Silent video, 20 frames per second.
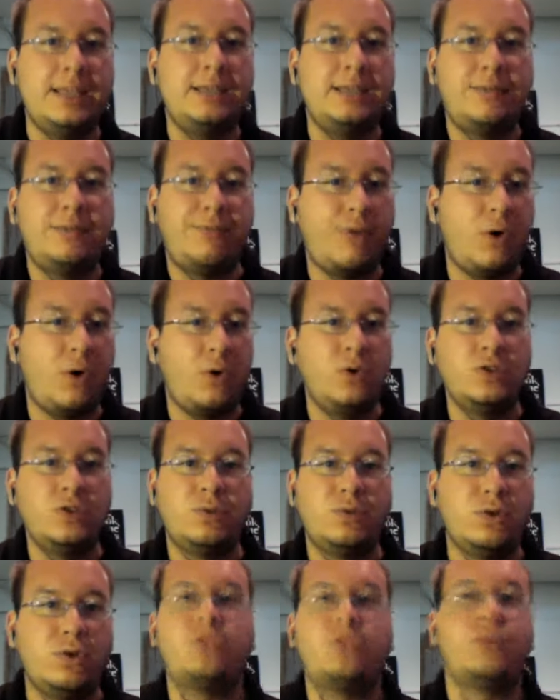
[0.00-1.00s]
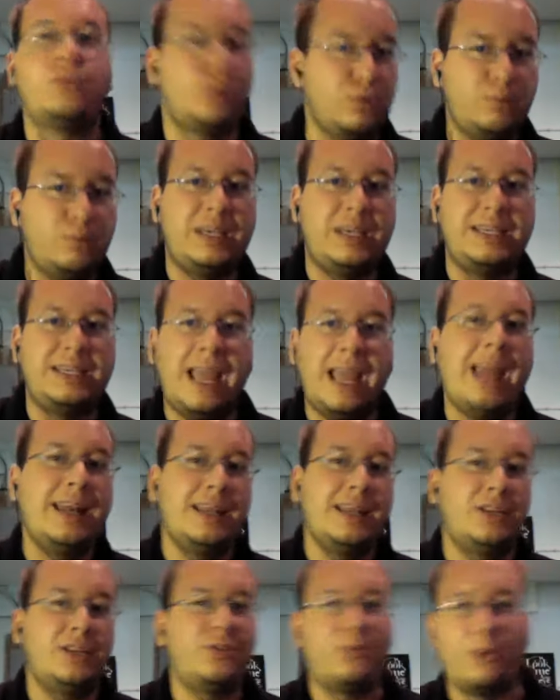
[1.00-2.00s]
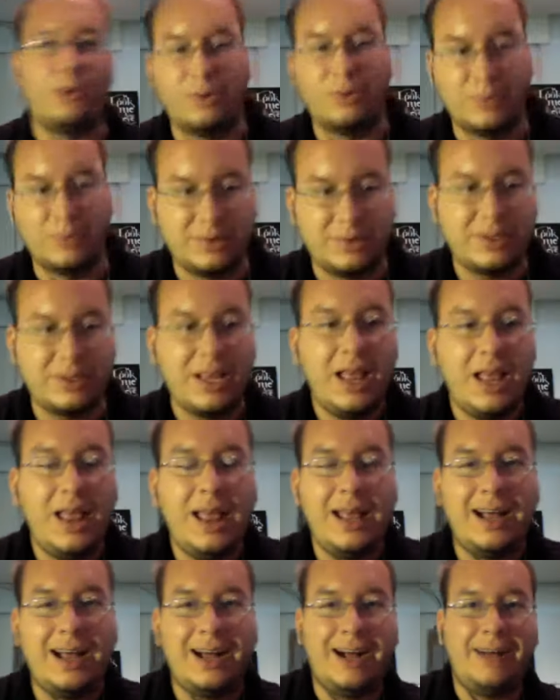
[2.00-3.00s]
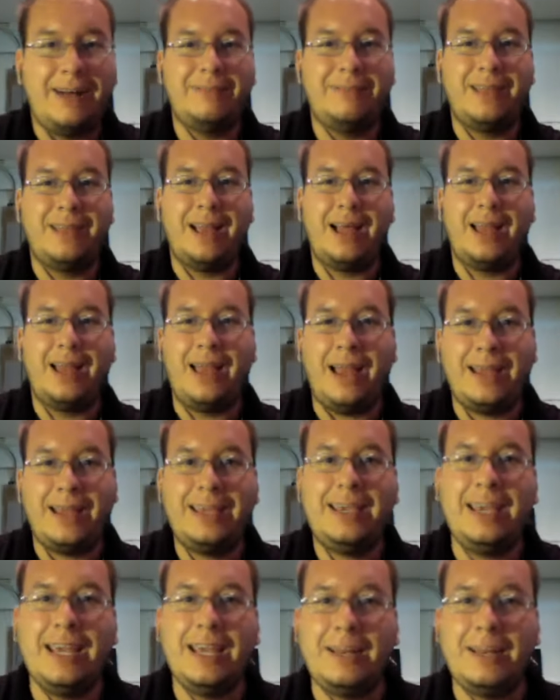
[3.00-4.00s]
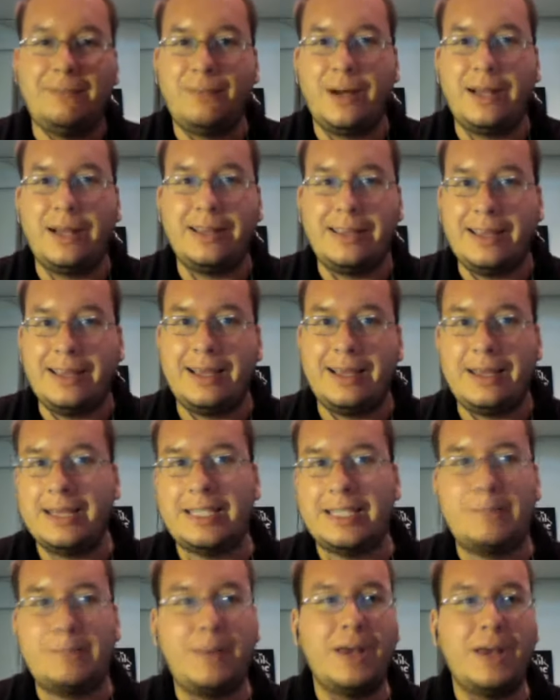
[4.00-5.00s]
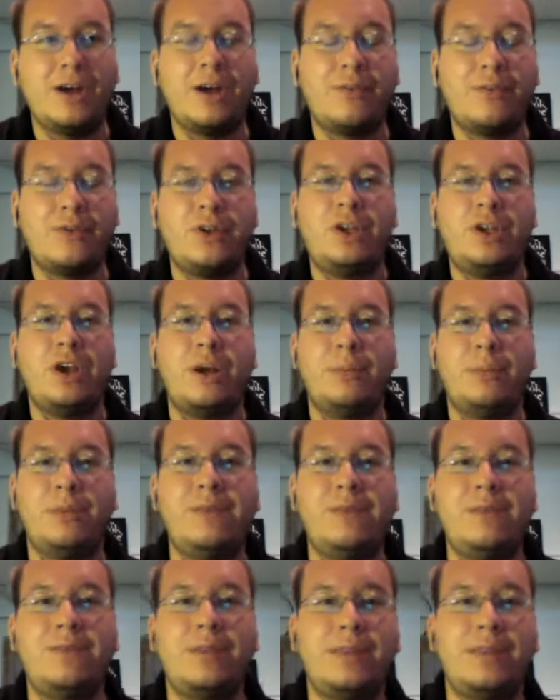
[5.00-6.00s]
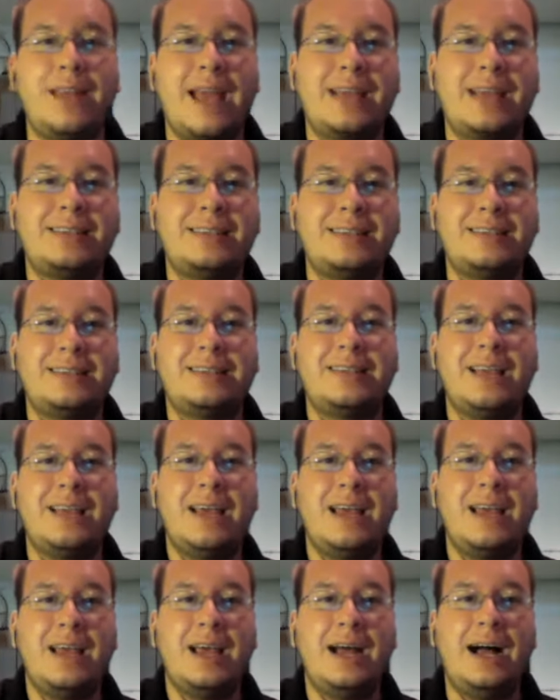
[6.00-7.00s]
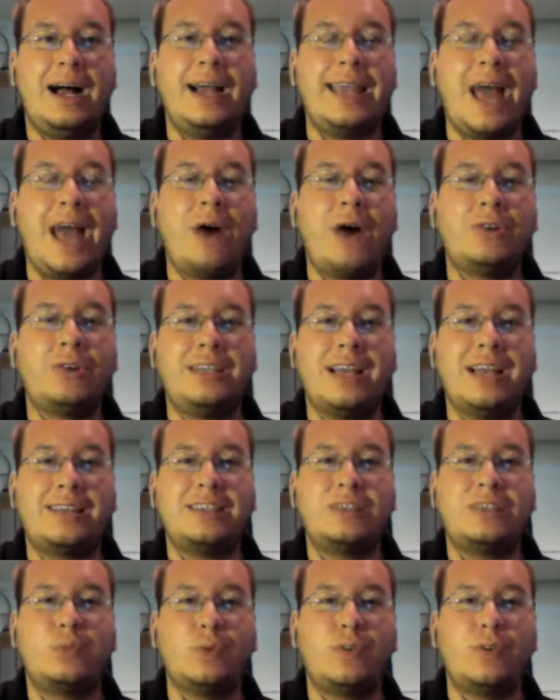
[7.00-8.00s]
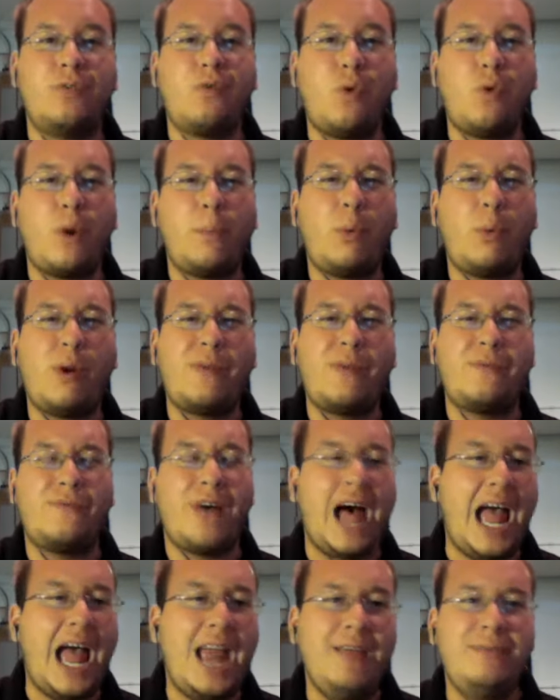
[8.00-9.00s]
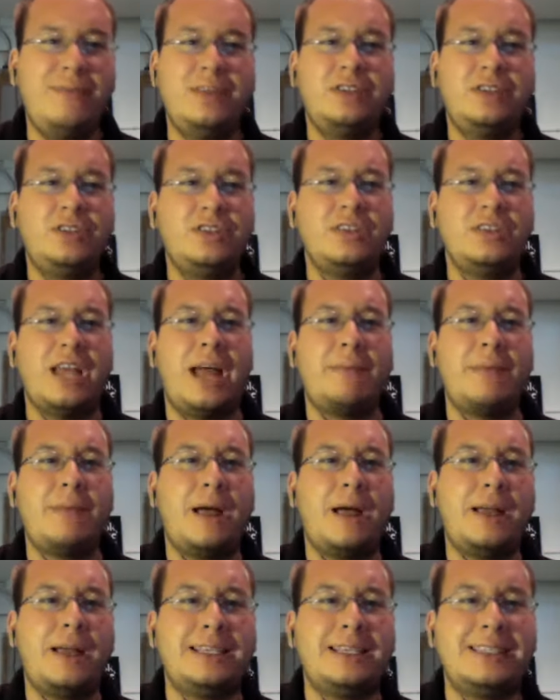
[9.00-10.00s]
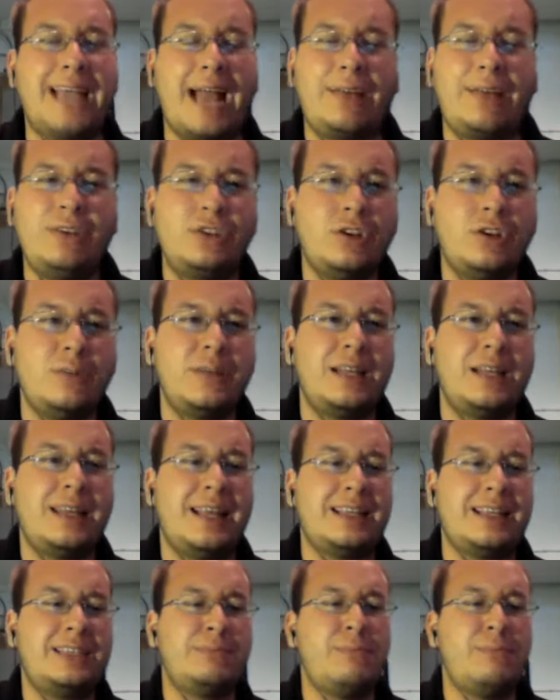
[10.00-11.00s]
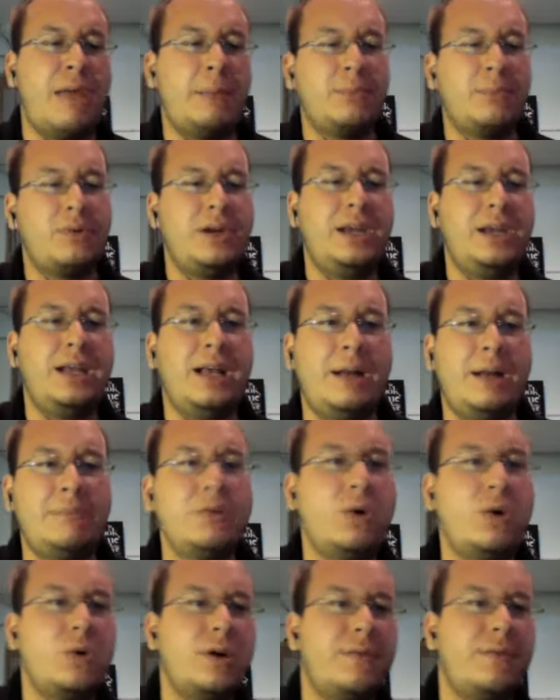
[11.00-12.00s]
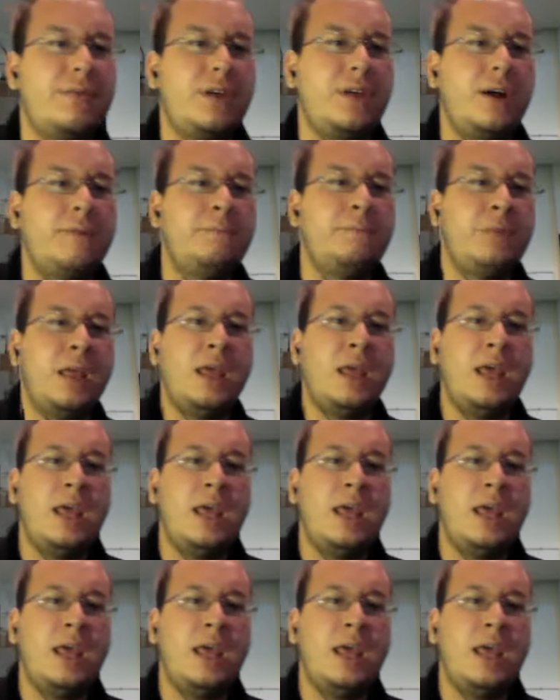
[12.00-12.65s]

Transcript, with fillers: These phones will soon be 10-inch phones. Um, I, I, kid, but it gets bigger every year. I believe the Nexus, uh, Galaxy Nexus was 4.5 inches. I'm not exactly sure, but that's memory I'm going off there.